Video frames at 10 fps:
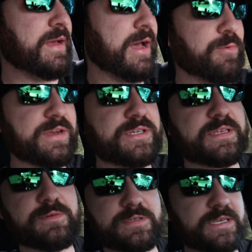I wish
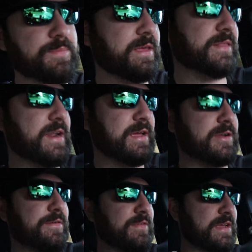this was something that I
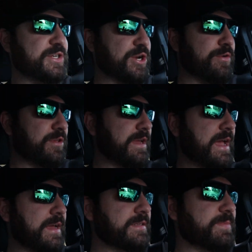could have like showed you
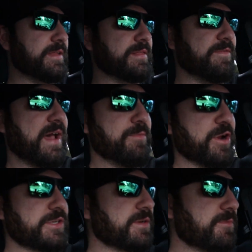guys, but the
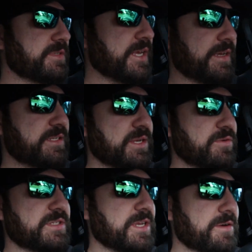vibration was like
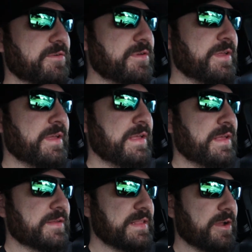so subtle
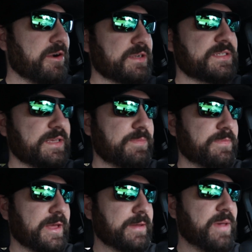that honestly
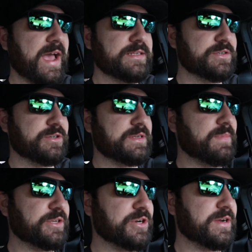like passengers in
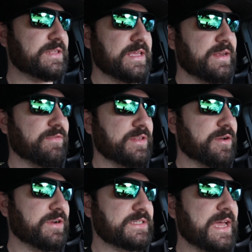my truck didn't even
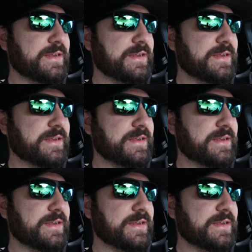notice.